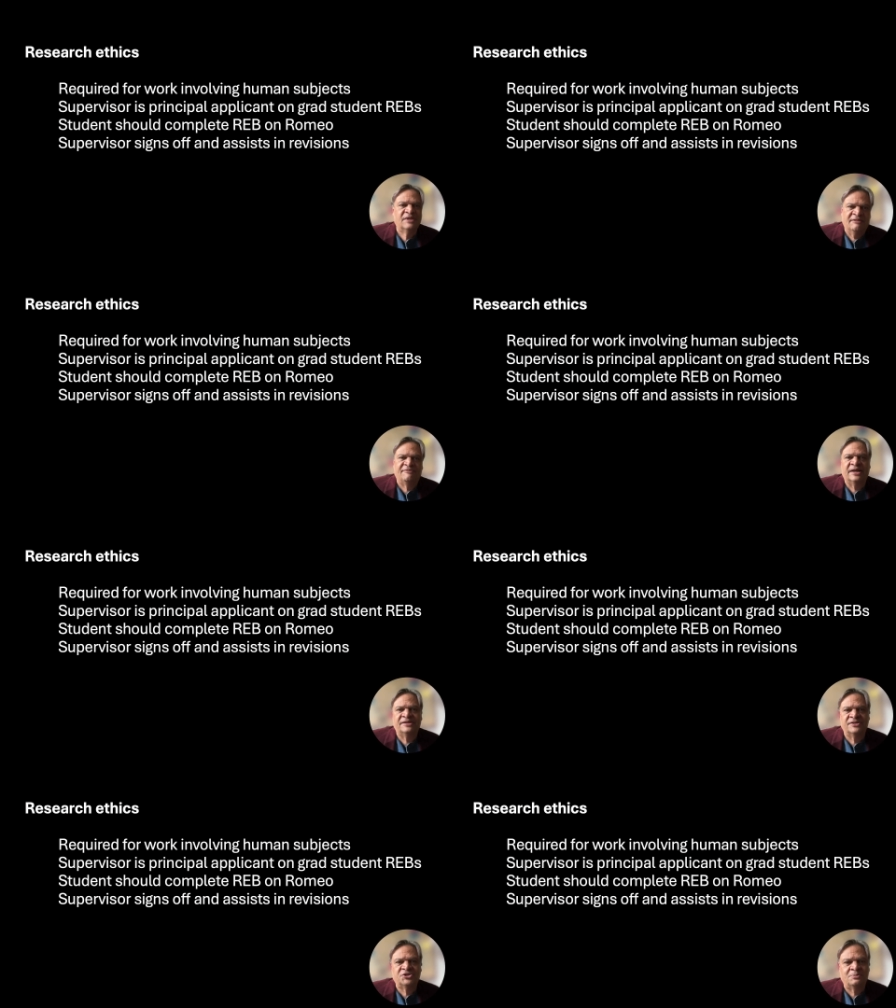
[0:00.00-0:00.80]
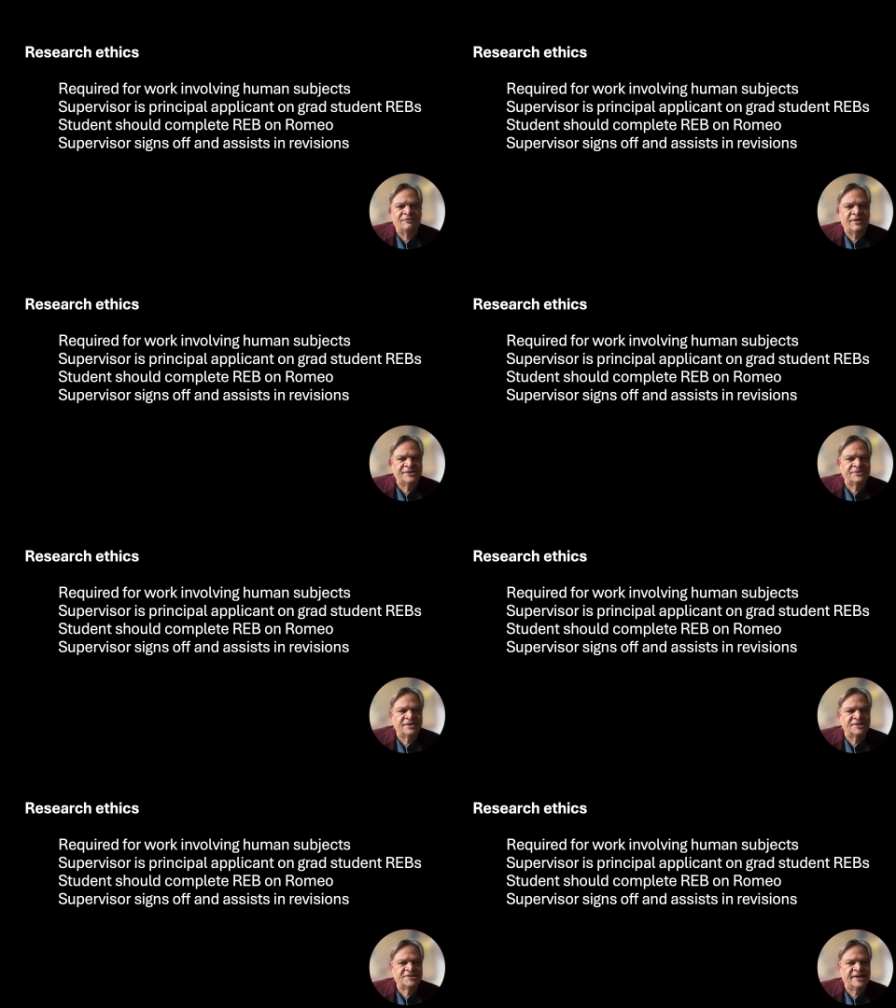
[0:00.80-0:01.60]
And finally, the supervisor
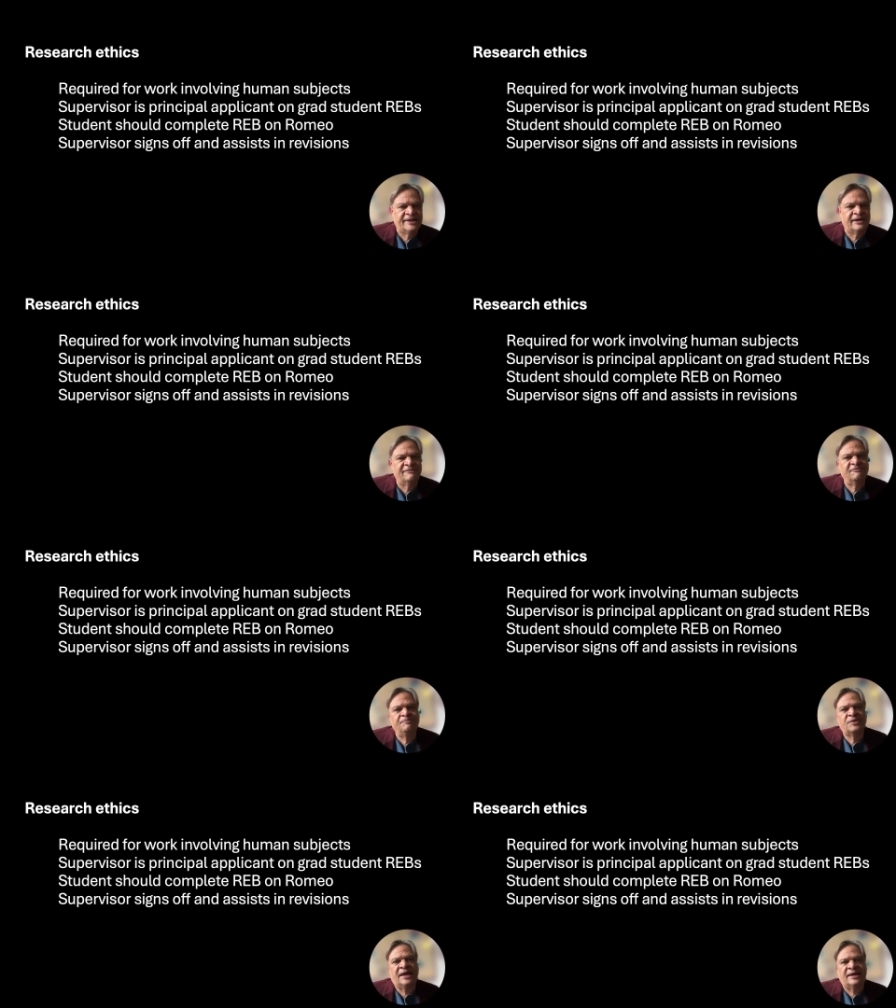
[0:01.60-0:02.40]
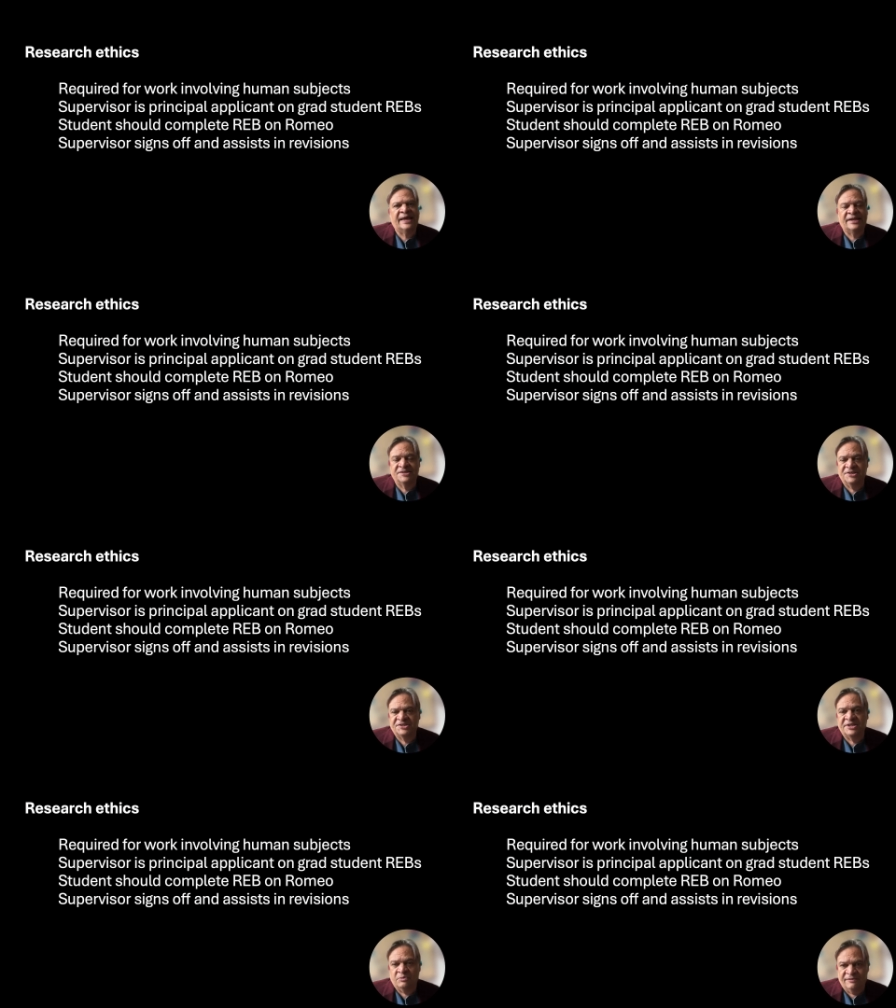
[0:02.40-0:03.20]
does sign off and
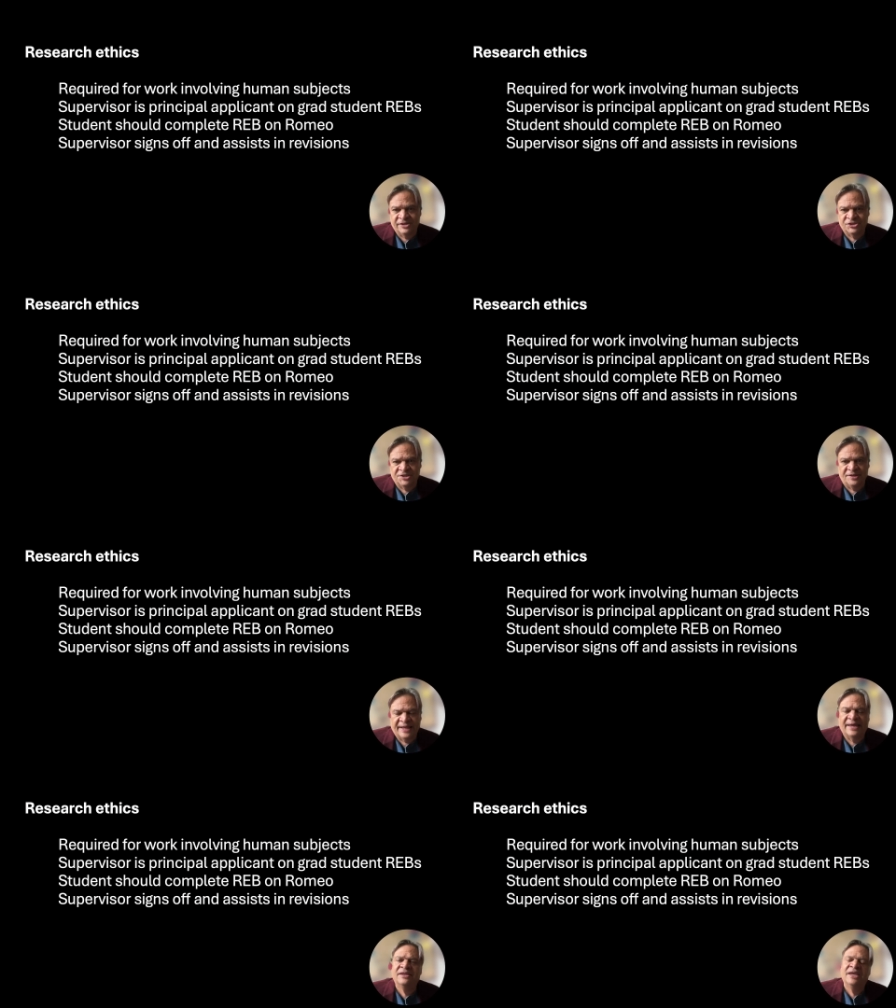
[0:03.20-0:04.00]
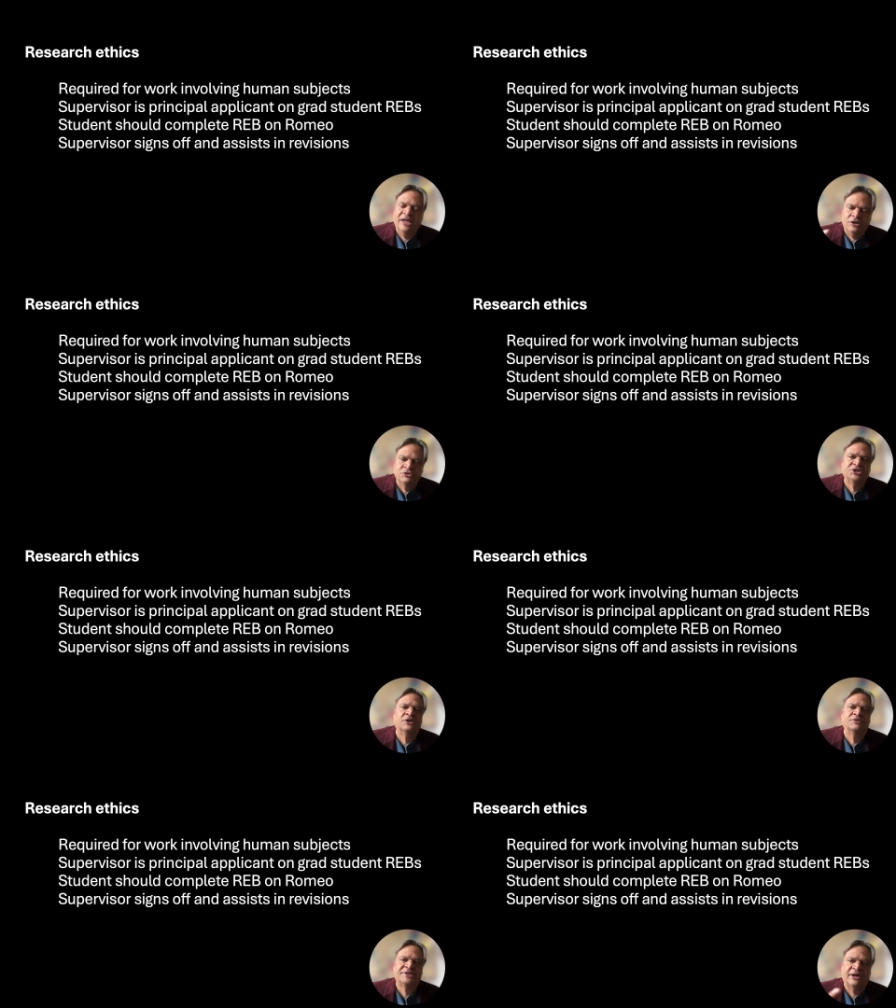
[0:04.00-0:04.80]
assist in revisions on that. It usually
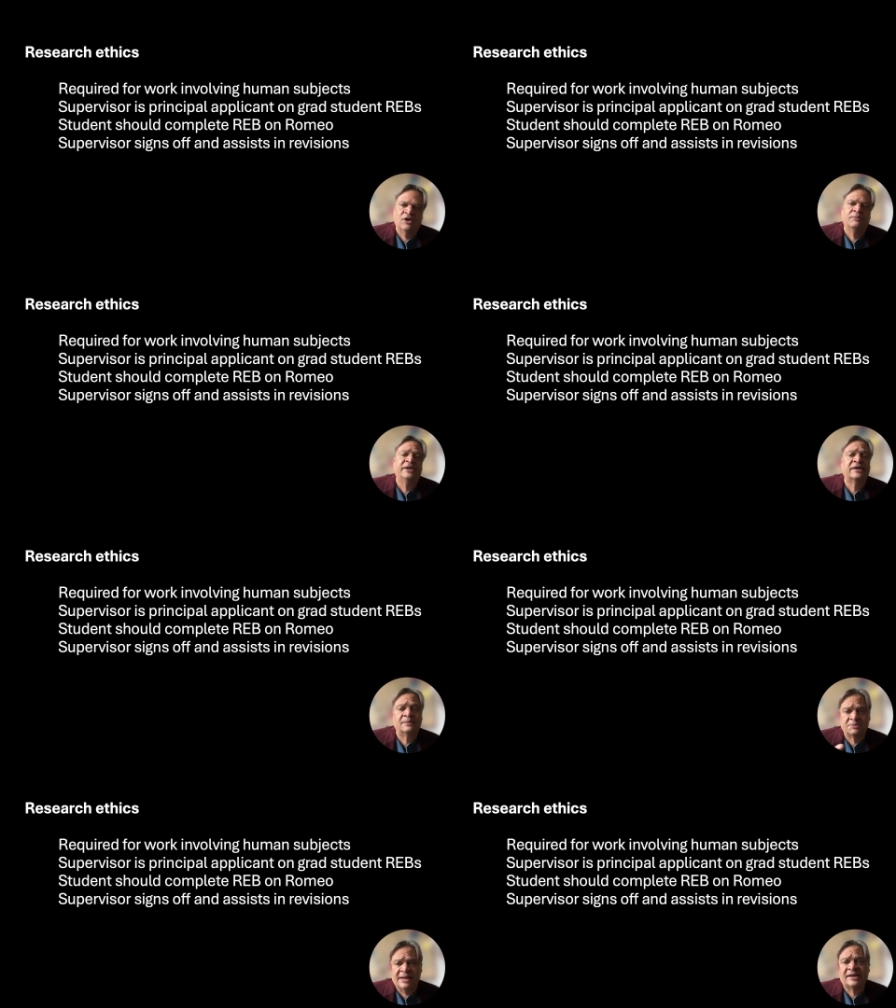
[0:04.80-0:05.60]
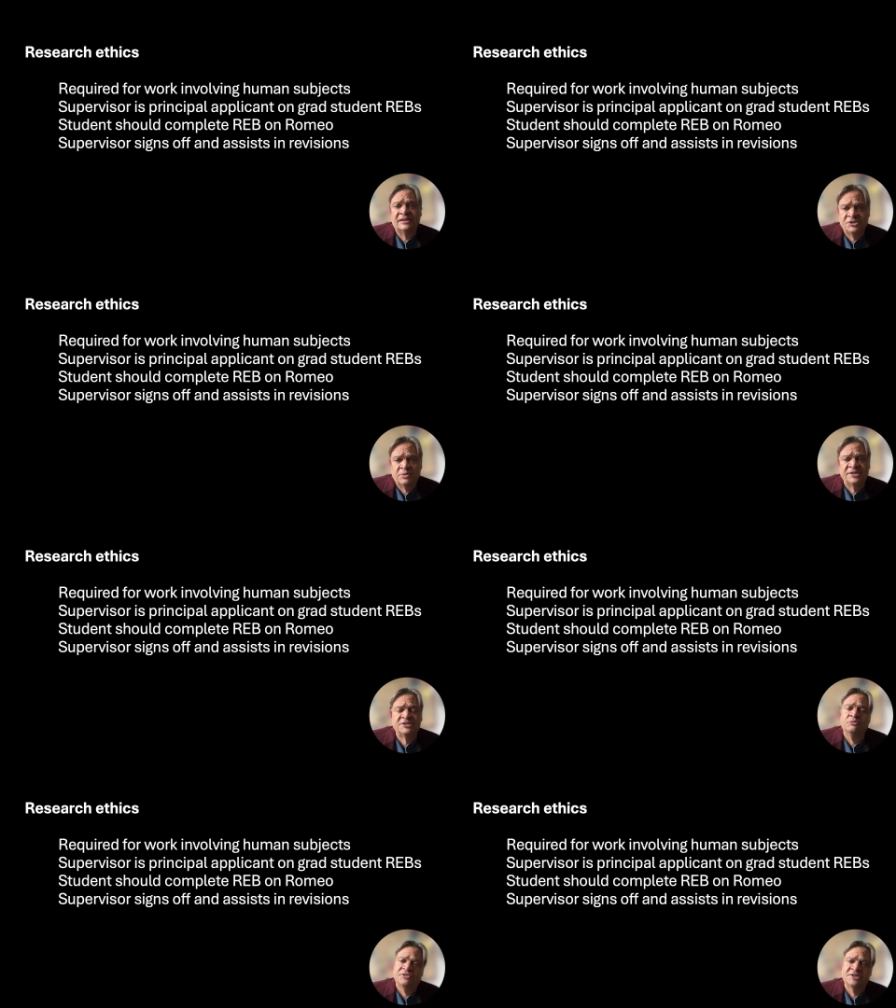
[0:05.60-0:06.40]
goes to the REB and comes back at least
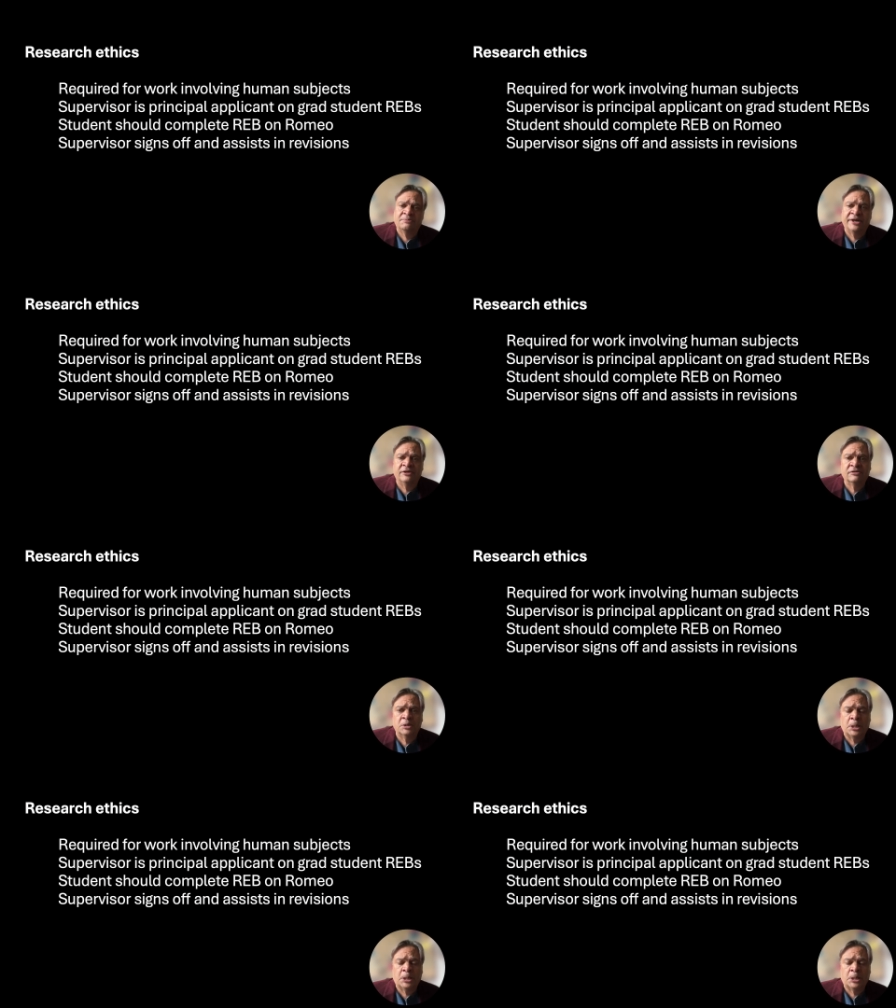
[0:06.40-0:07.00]
once with some minor